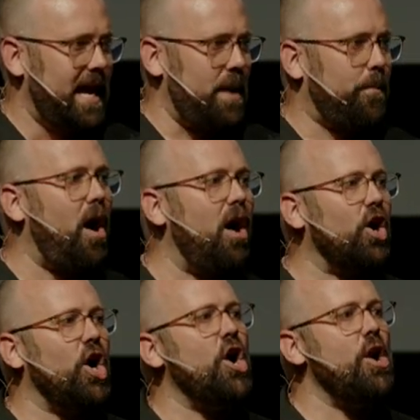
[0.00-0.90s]
And Paul
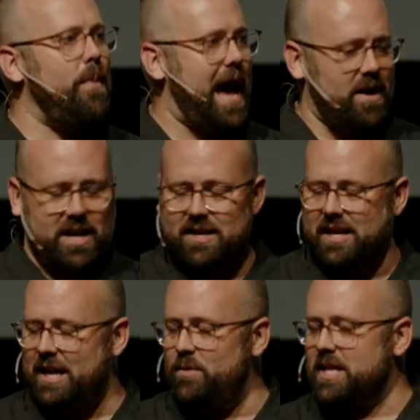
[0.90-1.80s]
heard about it
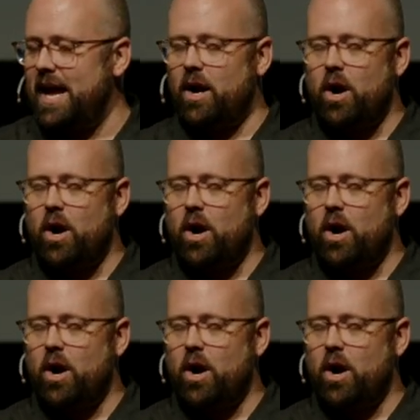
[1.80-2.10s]
and he was like,